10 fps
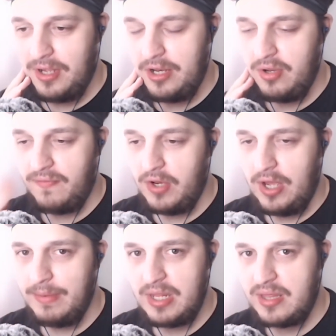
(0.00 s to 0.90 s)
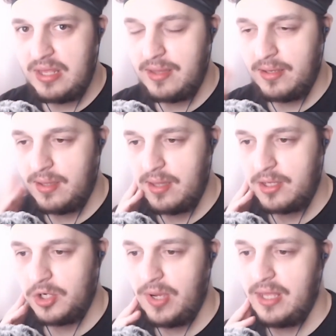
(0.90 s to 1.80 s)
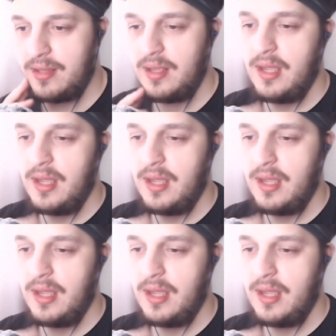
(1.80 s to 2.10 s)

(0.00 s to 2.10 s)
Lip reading: I don't even know how many seasons this show has.